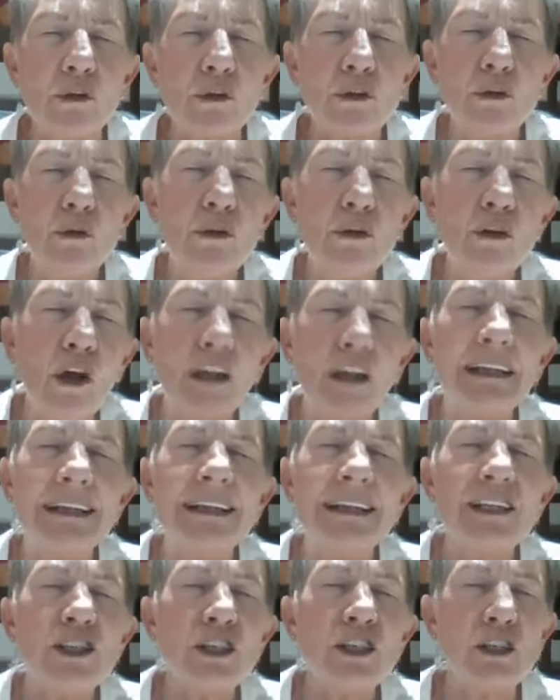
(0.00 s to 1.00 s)
Do not
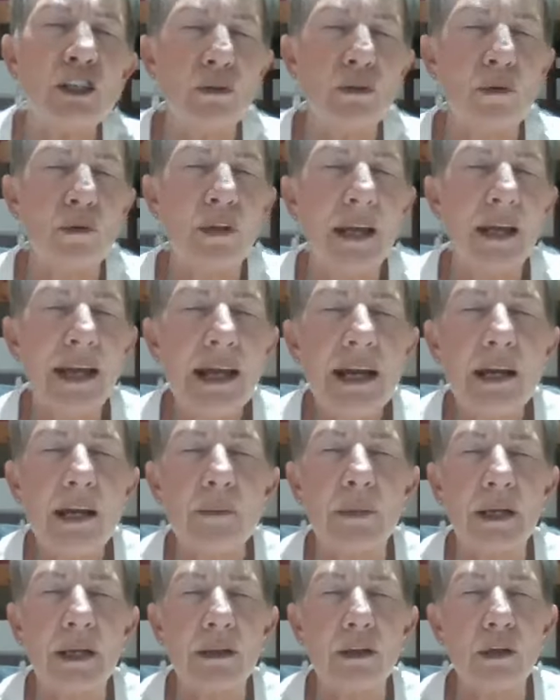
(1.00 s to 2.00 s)
listen to the
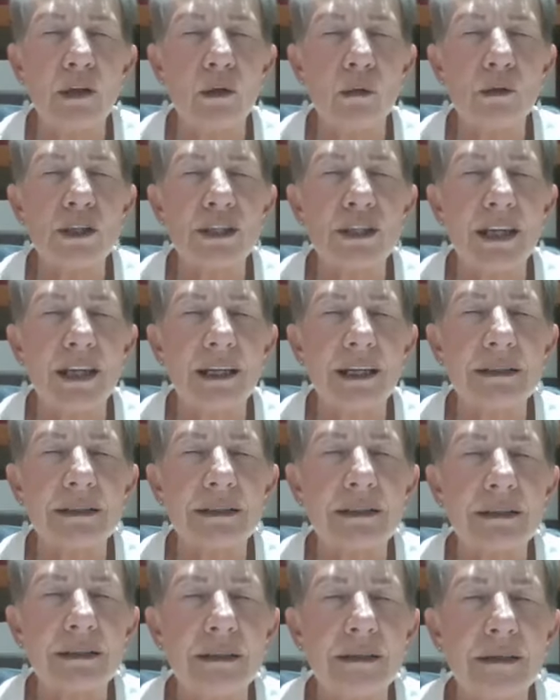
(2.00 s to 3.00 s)
enemy, the Lord
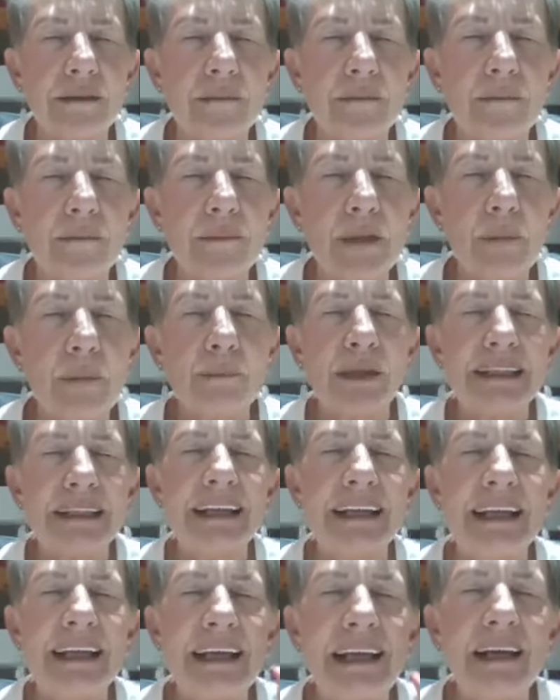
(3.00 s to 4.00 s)
says, but
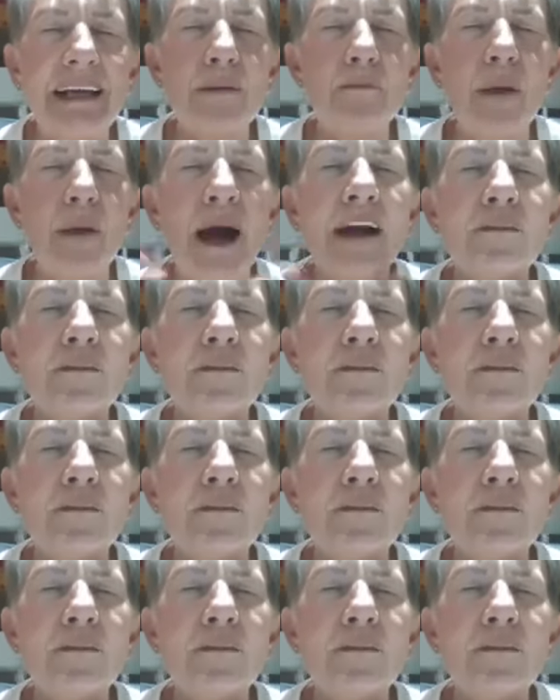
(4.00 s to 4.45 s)
hear my